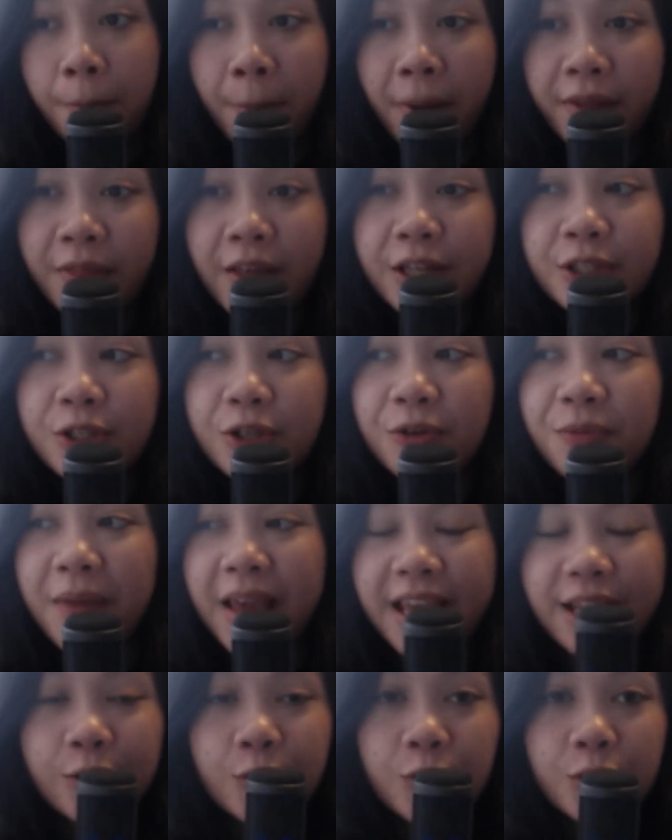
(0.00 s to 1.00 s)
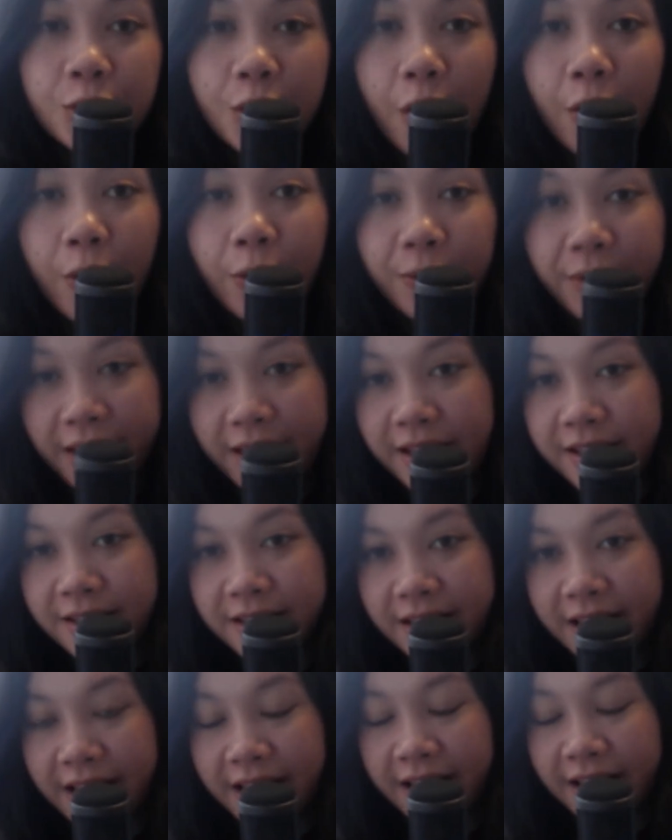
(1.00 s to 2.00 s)
But they do make it so
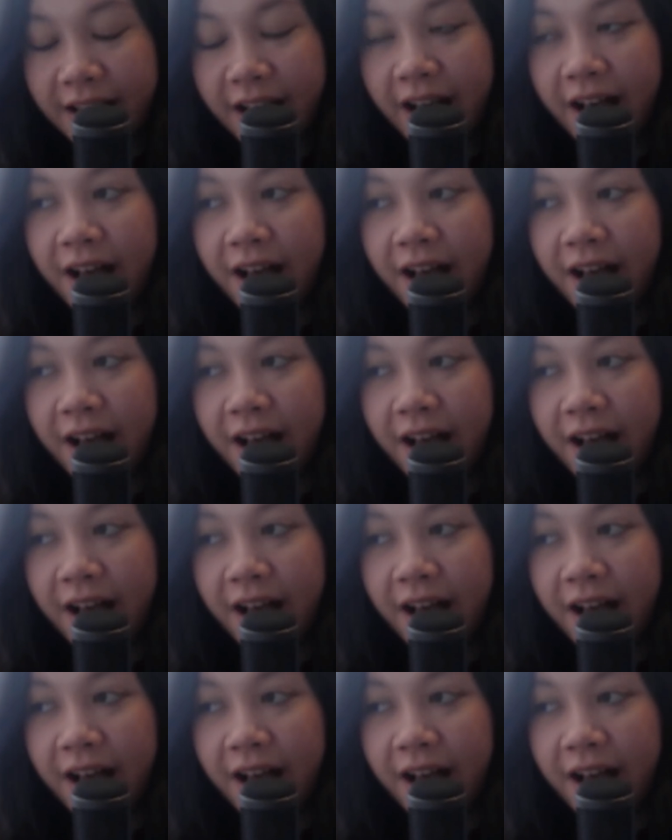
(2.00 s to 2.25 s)
easy